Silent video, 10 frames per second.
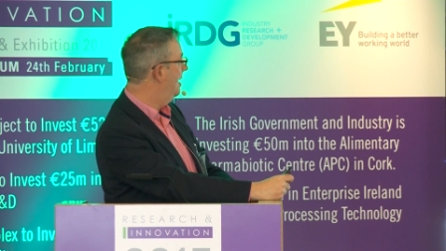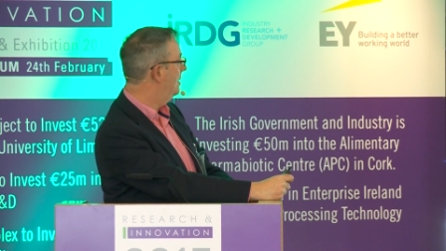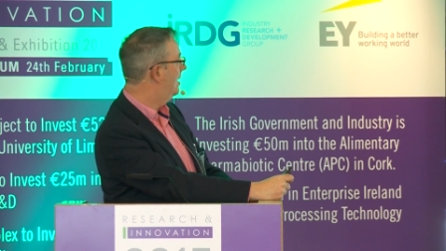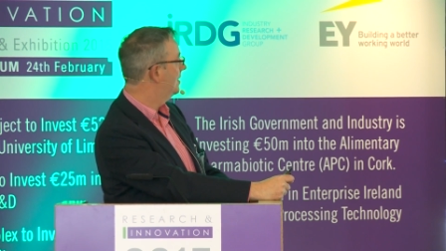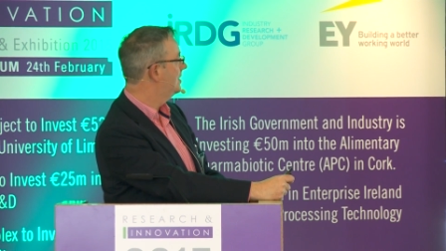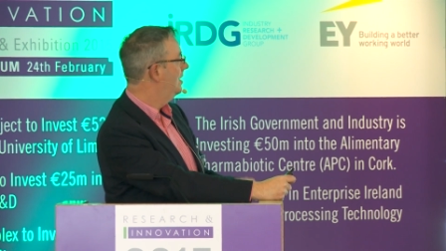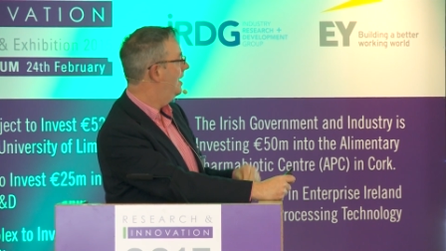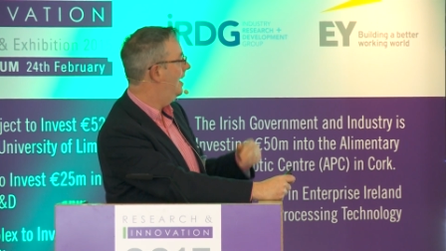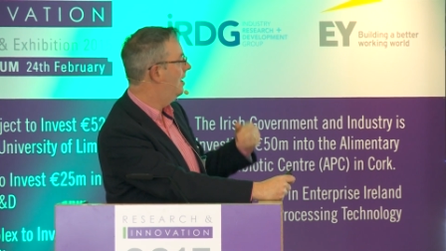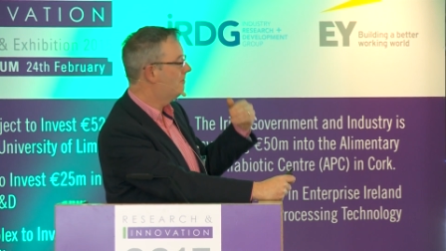because
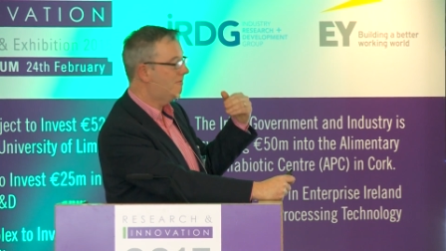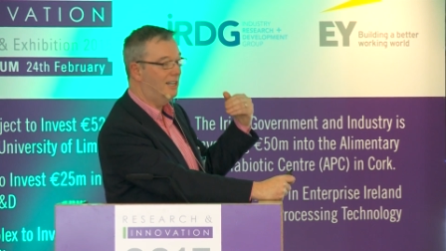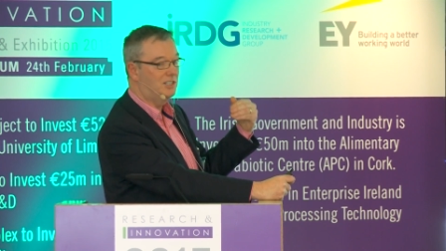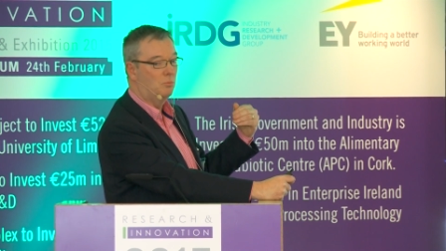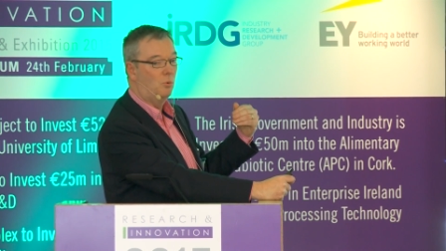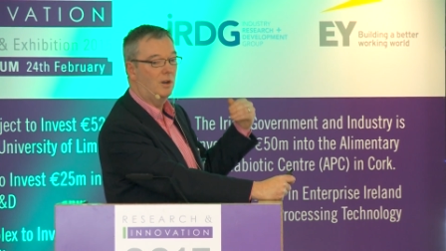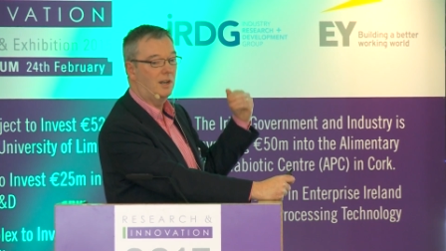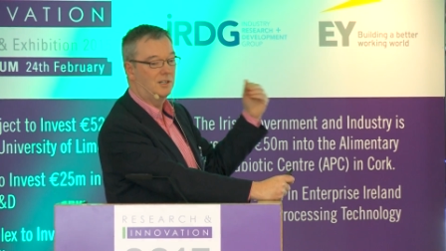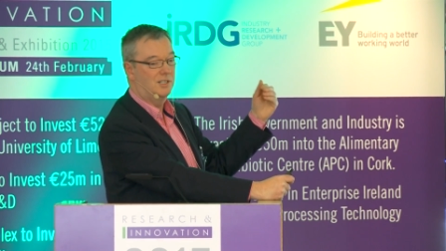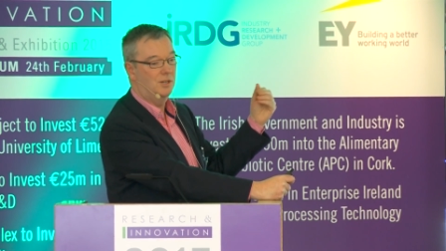in Horizon 1
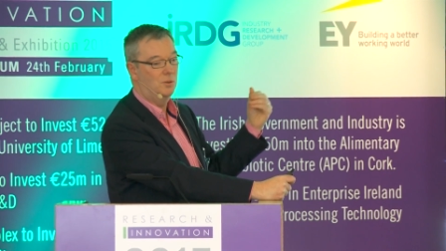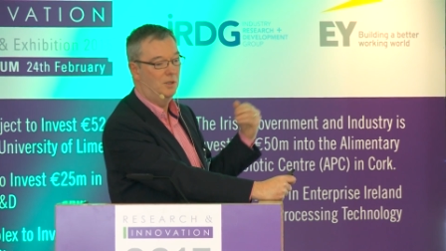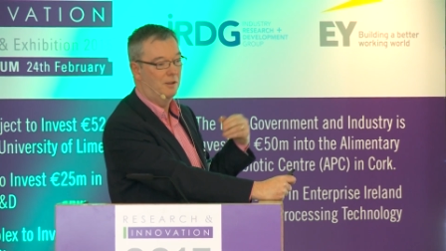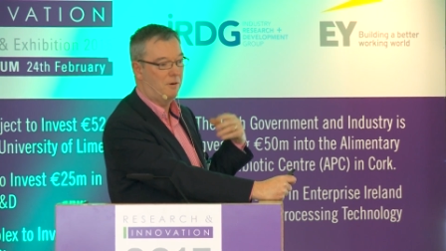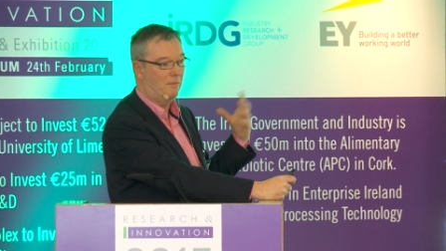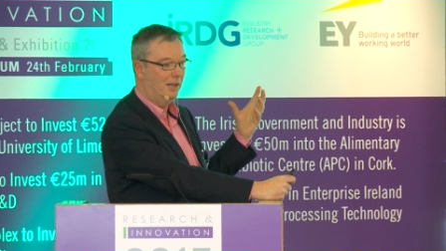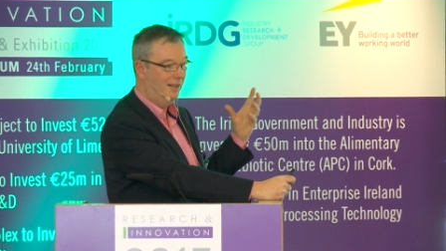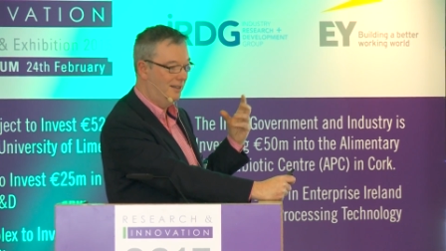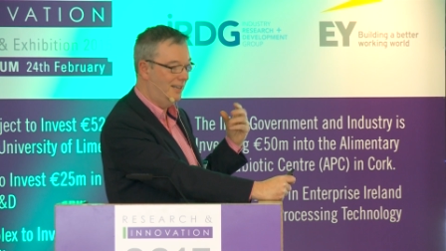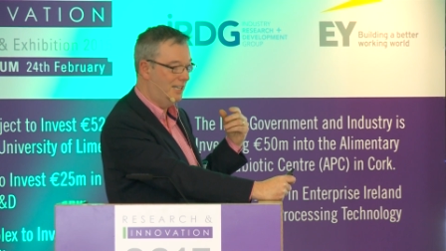and 2, you
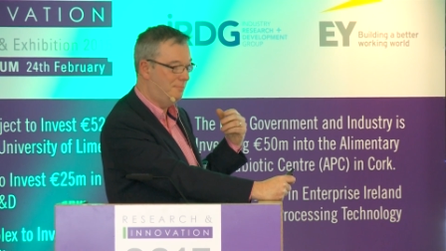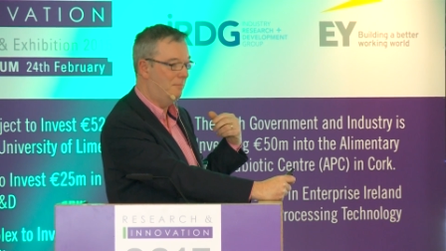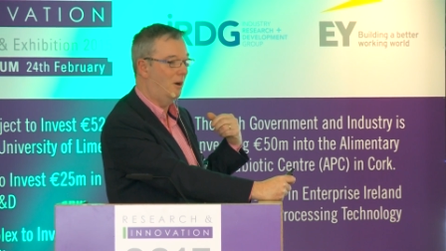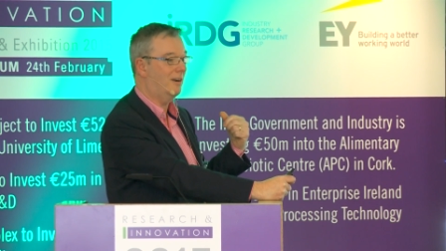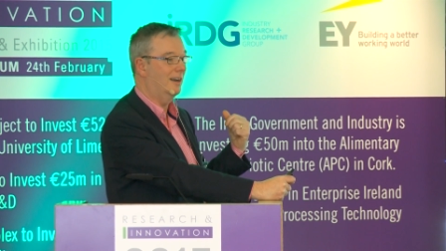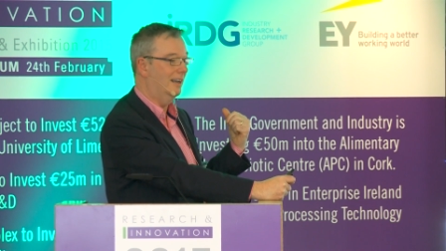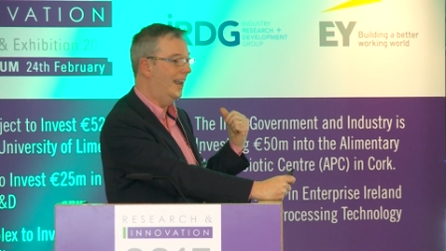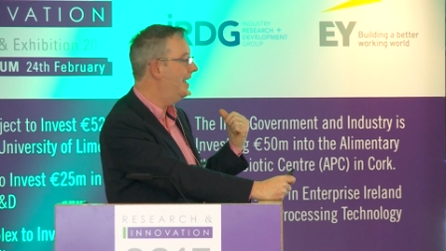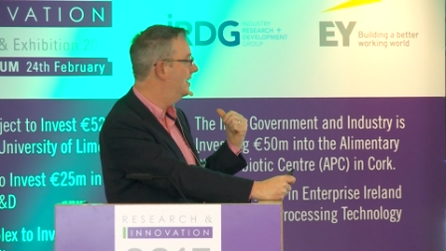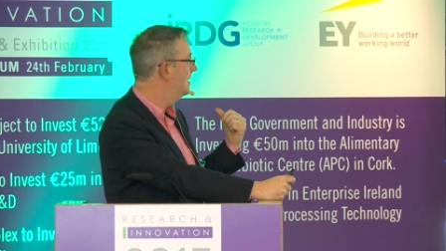probably need to be
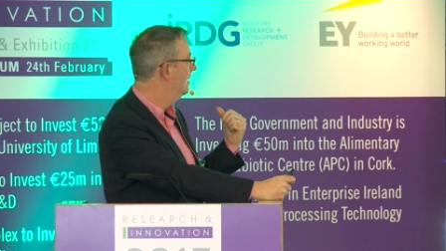market-led.